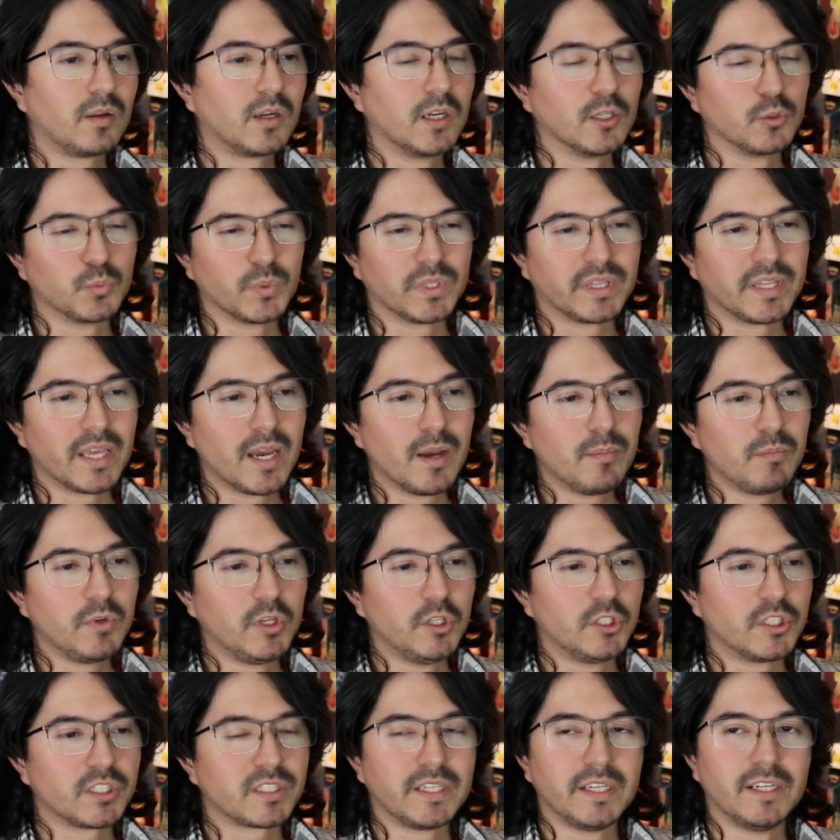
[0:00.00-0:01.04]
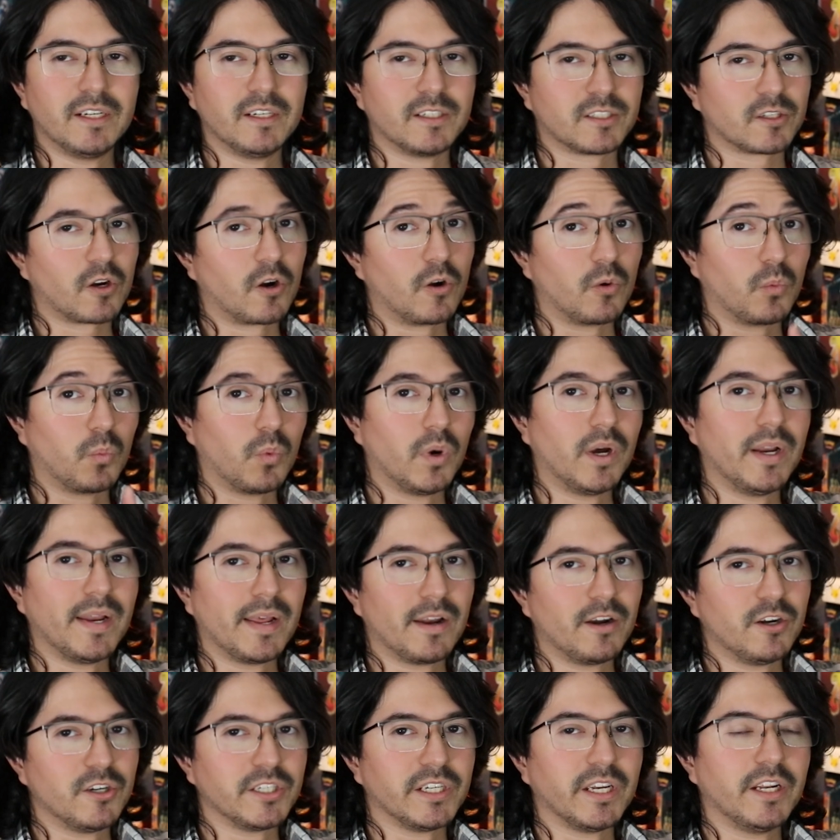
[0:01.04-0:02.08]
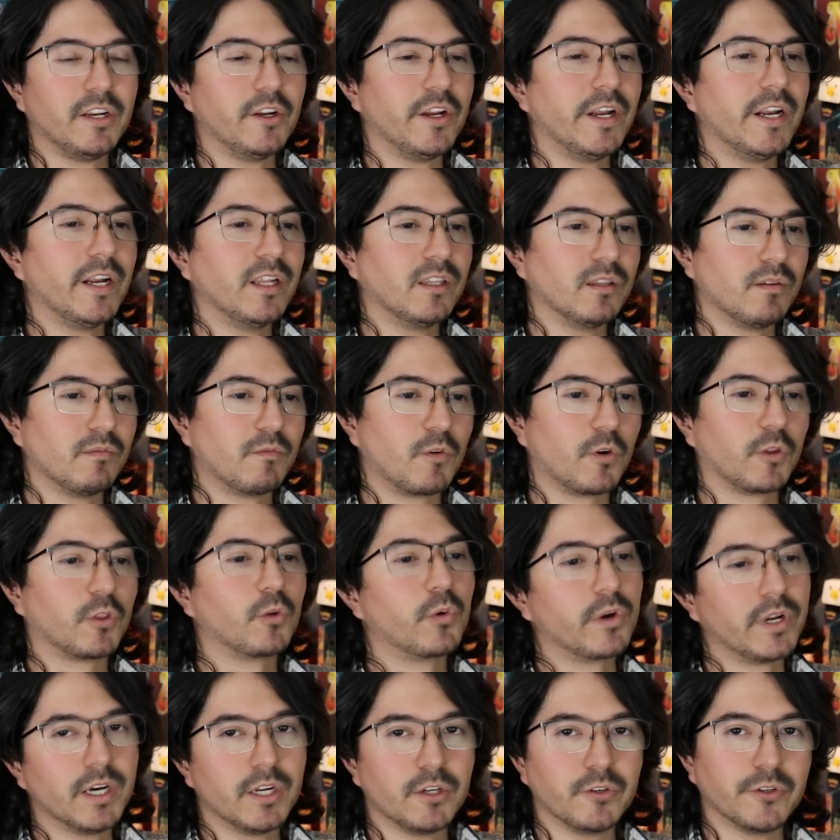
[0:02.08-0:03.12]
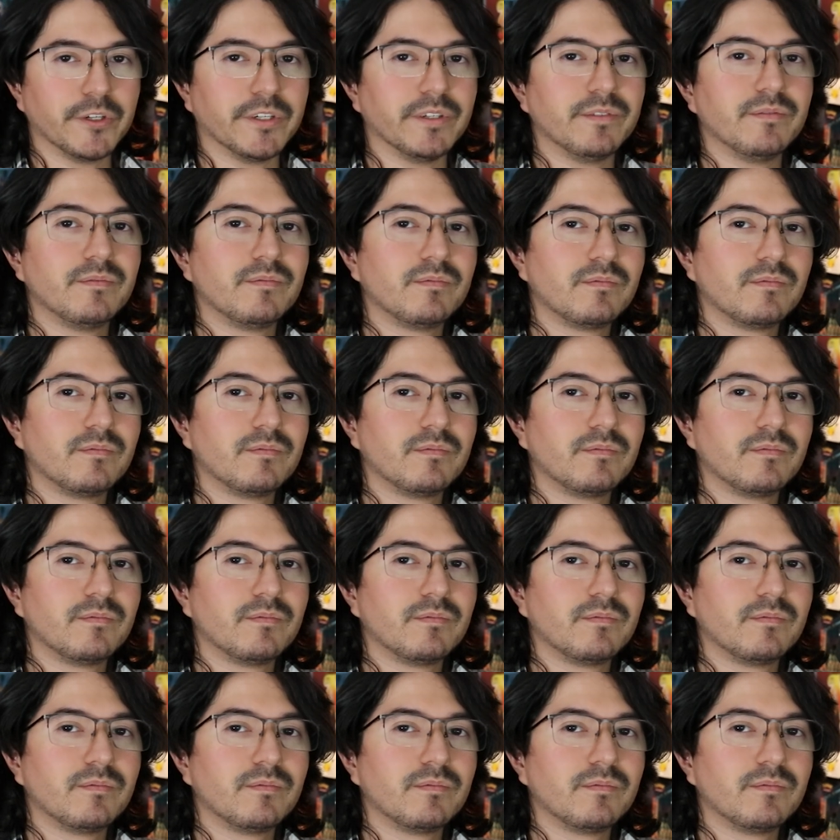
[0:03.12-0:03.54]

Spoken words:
Because with them, you just need to discard 1 energy and you're hitting them for 300.